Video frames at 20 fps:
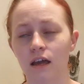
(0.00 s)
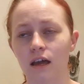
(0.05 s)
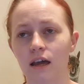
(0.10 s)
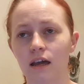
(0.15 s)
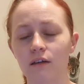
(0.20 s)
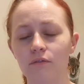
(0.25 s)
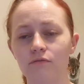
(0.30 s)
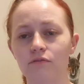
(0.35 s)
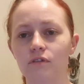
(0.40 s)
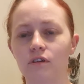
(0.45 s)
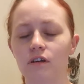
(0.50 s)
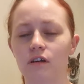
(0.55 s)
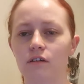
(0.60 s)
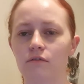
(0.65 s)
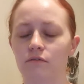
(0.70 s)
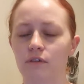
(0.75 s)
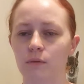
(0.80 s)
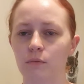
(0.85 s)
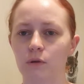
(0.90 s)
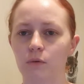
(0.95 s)
after her
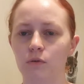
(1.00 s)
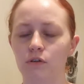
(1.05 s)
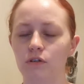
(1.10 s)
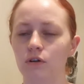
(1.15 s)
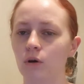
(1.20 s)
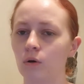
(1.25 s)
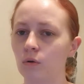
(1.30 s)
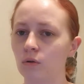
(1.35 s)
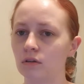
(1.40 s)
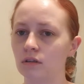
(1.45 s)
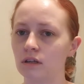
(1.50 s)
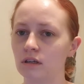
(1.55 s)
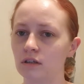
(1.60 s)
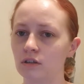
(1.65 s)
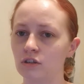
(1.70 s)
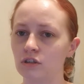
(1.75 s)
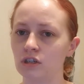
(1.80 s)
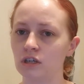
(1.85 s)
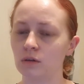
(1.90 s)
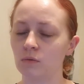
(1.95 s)
family were told
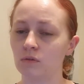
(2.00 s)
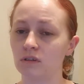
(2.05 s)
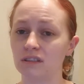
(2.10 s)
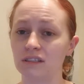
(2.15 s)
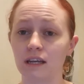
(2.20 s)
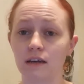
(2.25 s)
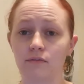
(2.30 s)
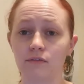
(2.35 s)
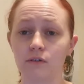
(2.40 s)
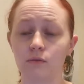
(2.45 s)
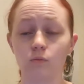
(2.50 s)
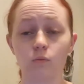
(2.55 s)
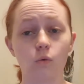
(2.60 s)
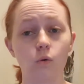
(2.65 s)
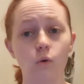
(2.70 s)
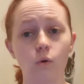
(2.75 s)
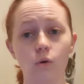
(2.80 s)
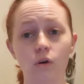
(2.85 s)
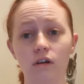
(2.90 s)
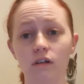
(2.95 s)
that she would never
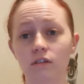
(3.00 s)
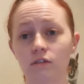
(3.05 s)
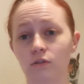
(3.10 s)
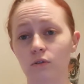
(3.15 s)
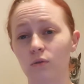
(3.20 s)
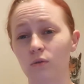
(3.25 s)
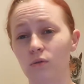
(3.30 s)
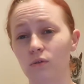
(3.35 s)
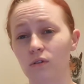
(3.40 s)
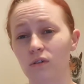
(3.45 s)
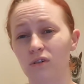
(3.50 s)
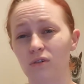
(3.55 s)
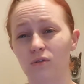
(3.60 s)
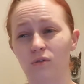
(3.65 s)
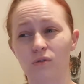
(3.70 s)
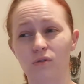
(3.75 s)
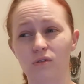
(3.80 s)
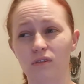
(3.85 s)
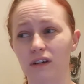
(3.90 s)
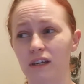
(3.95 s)
walk, talk,
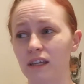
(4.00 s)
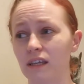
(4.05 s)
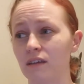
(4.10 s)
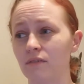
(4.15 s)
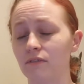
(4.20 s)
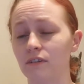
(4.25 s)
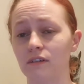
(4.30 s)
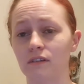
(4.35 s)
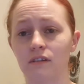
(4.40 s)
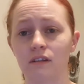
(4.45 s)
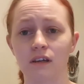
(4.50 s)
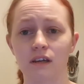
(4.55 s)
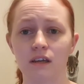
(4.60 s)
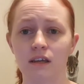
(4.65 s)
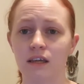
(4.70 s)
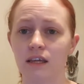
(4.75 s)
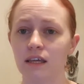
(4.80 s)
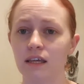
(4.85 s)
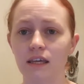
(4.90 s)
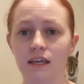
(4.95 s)
or even
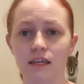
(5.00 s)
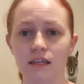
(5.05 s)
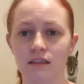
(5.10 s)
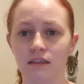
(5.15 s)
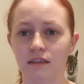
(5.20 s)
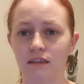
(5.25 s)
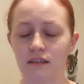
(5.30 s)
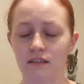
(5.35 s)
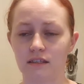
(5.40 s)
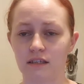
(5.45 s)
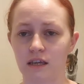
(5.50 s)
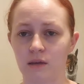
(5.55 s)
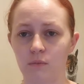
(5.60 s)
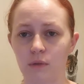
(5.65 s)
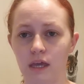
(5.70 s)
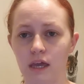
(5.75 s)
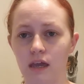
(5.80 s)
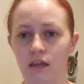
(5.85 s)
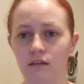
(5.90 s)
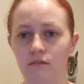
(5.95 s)
eat the same
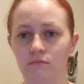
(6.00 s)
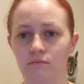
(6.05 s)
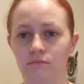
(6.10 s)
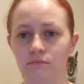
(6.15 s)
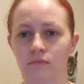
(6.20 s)
again.